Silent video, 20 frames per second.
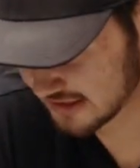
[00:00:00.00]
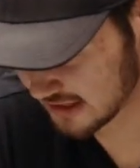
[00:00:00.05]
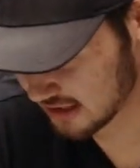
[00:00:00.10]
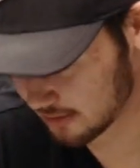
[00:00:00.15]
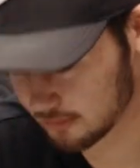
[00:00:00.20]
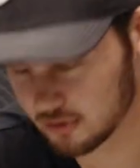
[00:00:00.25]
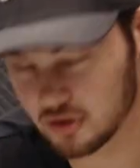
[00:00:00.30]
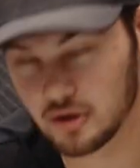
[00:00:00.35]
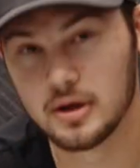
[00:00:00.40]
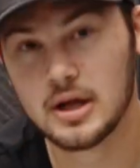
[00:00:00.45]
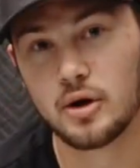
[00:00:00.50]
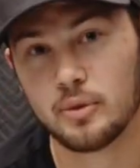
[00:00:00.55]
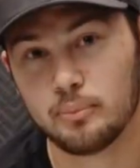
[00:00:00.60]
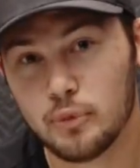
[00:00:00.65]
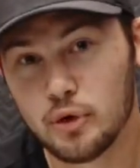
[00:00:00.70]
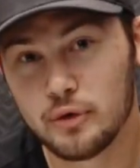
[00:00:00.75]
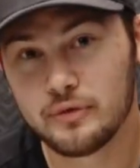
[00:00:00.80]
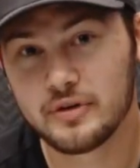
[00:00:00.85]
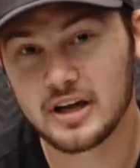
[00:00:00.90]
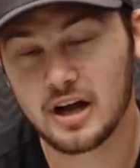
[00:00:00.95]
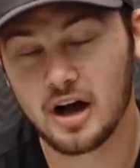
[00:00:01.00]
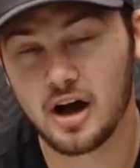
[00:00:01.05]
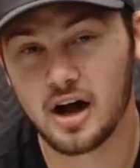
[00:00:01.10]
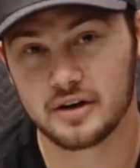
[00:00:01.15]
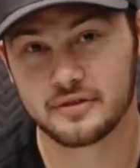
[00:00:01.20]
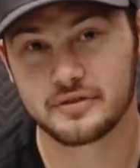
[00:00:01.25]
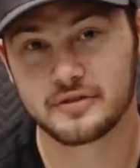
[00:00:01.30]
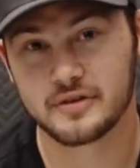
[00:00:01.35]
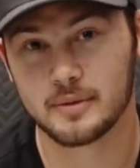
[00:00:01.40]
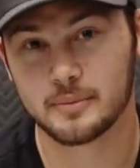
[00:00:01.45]
terrible. Moving
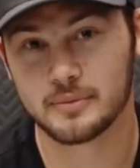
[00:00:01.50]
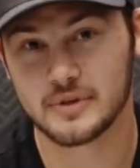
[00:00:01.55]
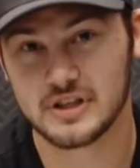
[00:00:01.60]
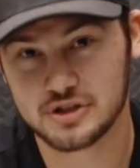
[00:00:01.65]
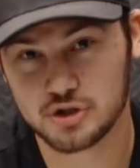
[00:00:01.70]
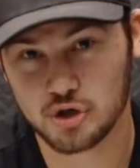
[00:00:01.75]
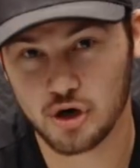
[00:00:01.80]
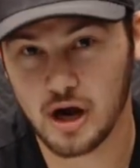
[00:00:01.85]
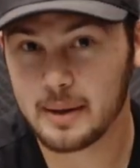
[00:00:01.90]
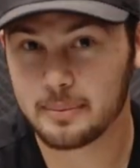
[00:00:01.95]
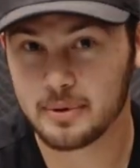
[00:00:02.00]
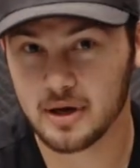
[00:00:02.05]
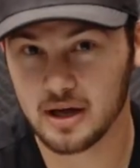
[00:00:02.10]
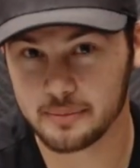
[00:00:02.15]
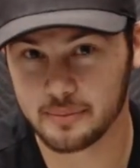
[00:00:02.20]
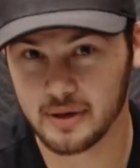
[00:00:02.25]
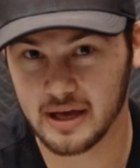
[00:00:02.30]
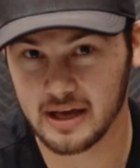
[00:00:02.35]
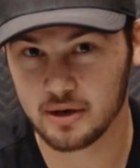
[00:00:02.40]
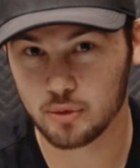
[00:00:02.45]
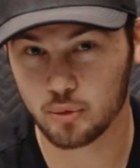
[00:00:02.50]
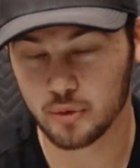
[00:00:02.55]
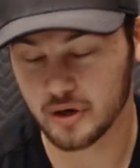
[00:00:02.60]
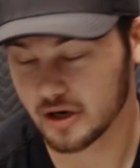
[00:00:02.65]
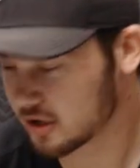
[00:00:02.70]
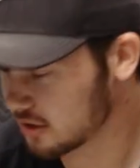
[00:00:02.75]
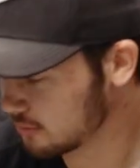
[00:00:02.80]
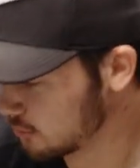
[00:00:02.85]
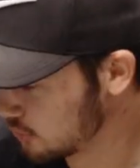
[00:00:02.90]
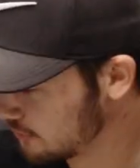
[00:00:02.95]
on from the tripod bag, we
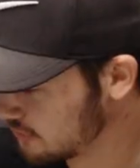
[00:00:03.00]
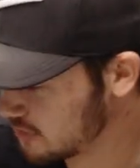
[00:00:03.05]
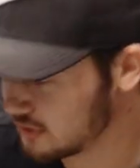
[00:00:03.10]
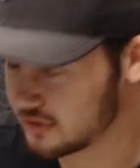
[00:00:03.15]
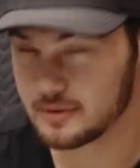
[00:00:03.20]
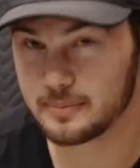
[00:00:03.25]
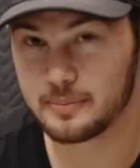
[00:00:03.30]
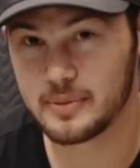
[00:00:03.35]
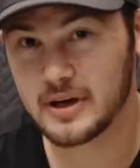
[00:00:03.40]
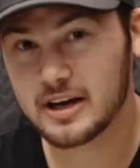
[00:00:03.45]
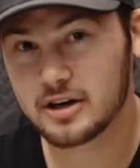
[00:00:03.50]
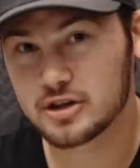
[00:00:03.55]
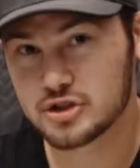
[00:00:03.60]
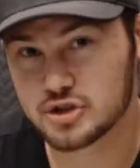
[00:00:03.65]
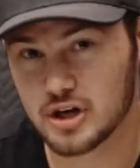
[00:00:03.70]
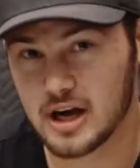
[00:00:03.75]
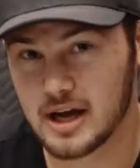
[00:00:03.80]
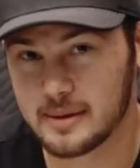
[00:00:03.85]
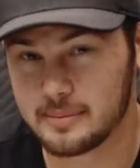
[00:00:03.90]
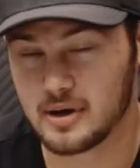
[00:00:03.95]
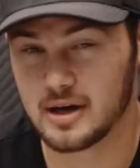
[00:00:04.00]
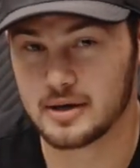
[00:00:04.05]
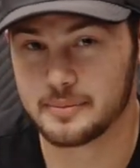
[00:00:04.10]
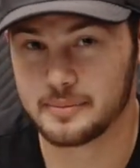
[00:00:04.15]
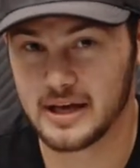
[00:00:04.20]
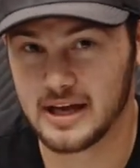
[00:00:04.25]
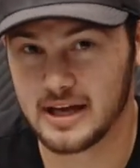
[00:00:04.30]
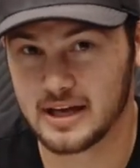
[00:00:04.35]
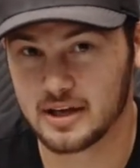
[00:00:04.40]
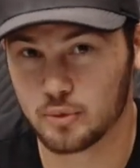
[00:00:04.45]
are gonna move to the bigger tripod
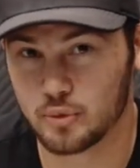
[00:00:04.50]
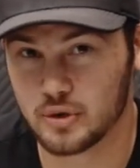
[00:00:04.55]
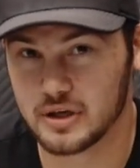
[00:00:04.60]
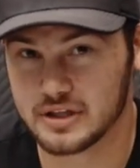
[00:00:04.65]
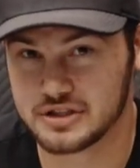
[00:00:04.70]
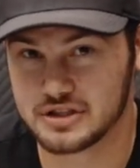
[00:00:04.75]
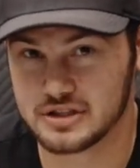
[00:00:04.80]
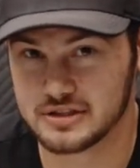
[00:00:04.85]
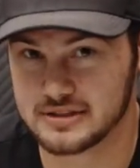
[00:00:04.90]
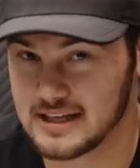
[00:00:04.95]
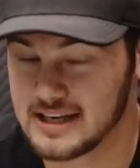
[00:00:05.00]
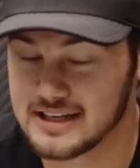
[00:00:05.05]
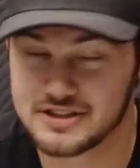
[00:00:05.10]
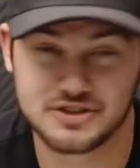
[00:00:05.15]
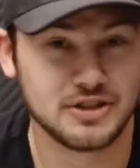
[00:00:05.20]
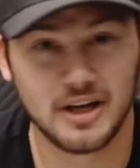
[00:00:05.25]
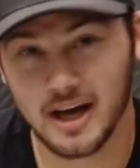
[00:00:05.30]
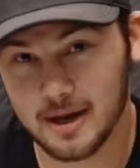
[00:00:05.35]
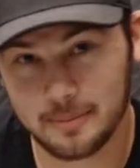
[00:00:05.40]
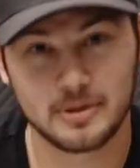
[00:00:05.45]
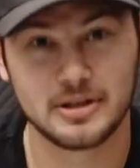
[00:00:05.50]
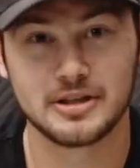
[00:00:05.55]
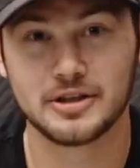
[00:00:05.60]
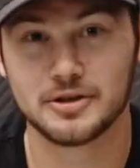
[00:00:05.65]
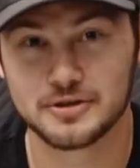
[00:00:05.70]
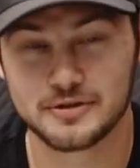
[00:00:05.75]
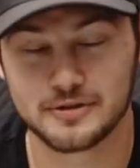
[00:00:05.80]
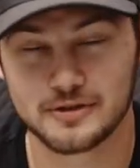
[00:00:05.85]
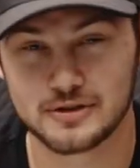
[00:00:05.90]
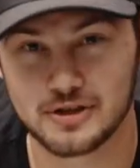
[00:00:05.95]
bag, which is actually not being
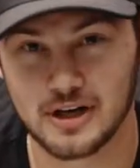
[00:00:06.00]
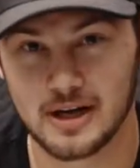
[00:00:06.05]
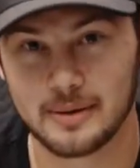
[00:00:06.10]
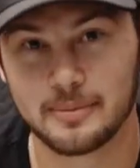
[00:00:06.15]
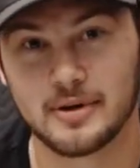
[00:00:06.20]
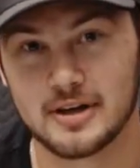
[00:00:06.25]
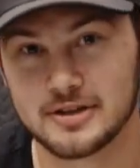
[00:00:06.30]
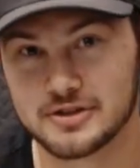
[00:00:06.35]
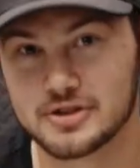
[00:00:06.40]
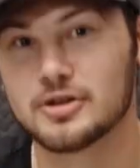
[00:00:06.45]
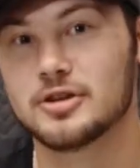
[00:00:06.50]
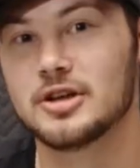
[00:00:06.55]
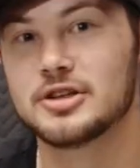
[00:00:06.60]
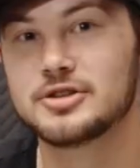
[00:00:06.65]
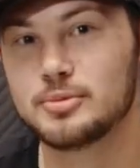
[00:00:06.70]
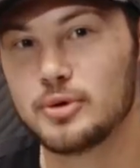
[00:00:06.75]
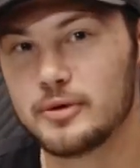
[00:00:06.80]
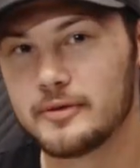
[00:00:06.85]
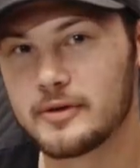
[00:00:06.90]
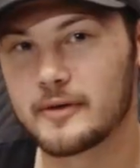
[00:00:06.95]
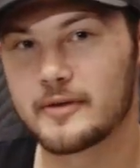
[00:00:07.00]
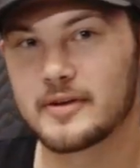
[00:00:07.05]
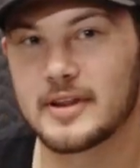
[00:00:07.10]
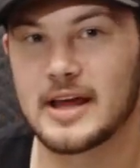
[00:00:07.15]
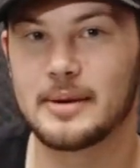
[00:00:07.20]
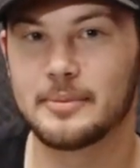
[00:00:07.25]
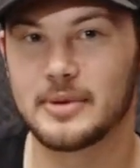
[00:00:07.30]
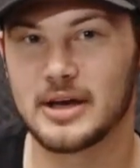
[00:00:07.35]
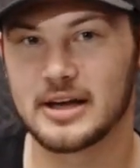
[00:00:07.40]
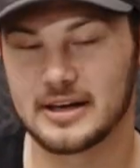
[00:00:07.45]
used for tripods. So let's move over to
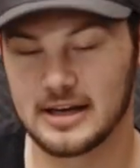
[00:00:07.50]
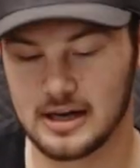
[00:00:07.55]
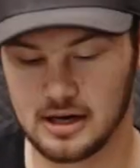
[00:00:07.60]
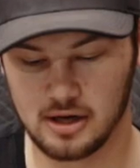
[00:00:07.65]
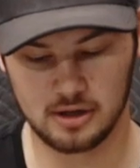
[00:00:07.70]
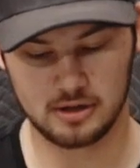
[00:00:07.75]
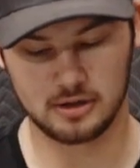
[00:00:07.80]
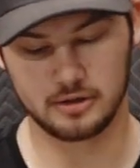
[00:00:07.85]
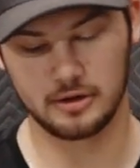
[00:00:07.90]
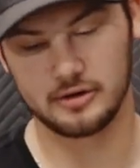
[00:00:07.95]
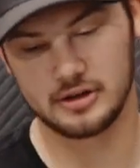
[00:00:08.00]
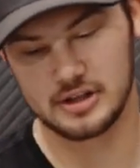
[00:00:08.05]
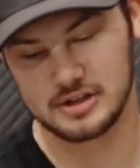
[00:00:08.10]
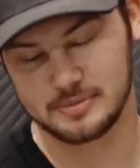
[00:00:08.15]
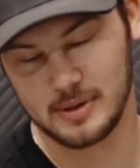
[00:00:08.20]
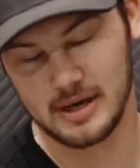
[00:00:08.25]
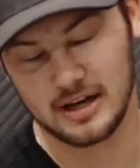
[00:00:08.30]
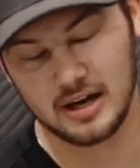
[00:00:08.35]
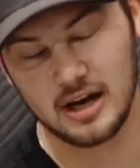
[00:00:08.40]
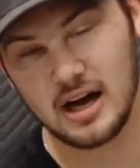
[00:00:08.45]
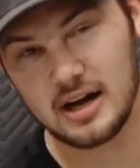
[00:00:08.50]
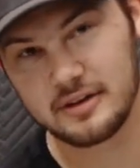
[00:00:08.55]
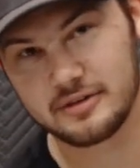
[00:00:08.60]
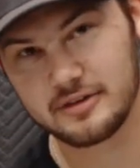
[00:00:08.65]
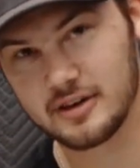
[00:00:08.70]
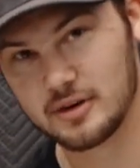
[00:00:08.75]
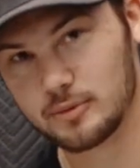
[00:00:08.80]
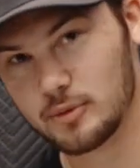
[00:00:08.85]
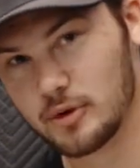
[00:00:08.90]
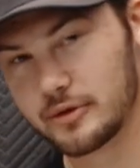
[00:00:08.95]
that bag now. I'll clear this bag
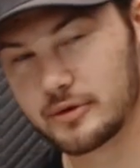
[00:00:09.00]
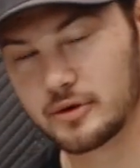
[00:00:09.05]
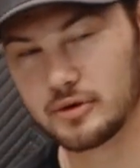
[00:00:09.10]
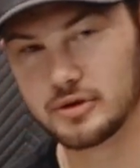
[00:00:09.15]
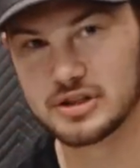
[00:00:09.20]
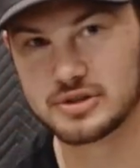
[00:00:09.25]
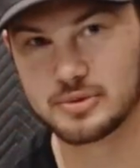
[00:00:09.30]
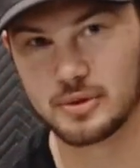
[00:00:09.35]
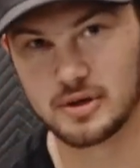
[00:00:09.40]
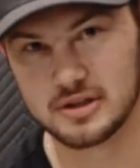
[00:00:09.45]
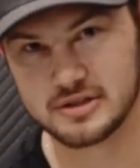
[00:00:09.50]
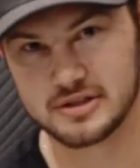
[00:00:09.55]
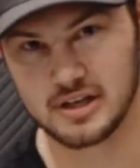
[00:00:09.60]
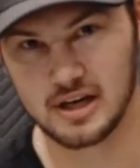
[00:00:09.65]
off and we'll throw this one on